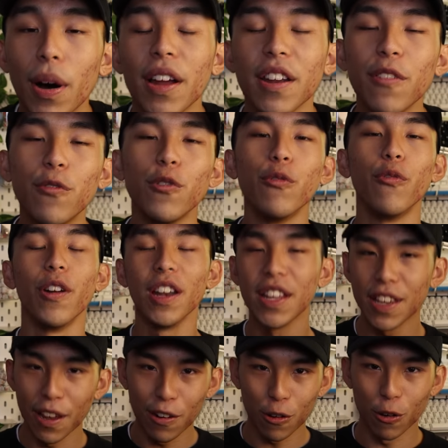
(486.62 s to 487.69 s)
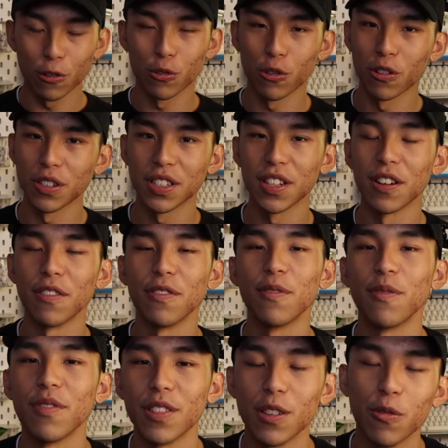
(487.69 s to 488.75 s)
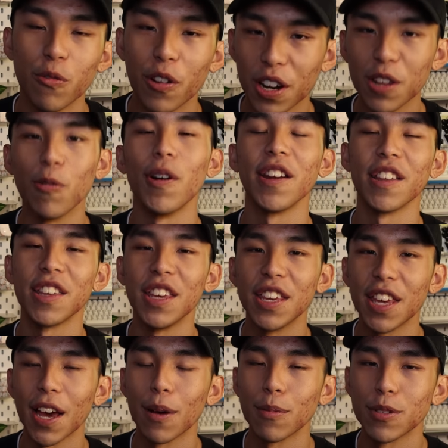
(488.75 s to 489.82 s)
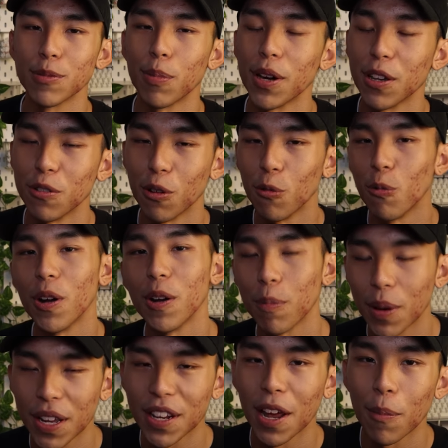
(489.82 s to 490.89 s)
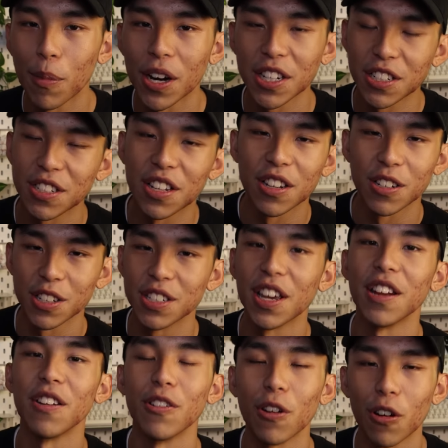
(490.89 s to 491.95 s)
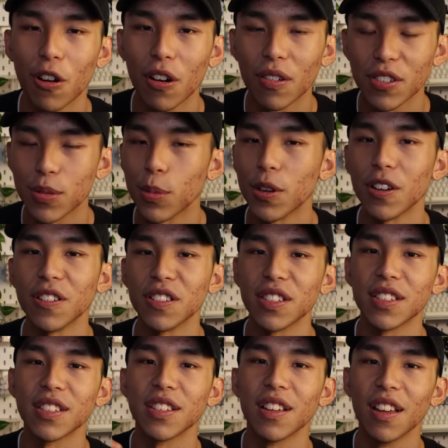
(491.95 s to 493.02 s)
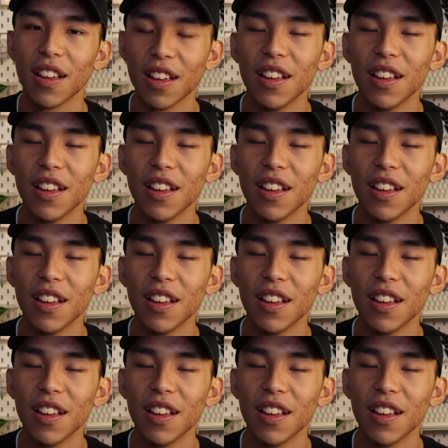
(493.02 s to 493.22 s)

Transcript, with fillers: But if you really cannot control yourself, you really want the keycaps but you don't want to pay that much, then just get the knockoffs because,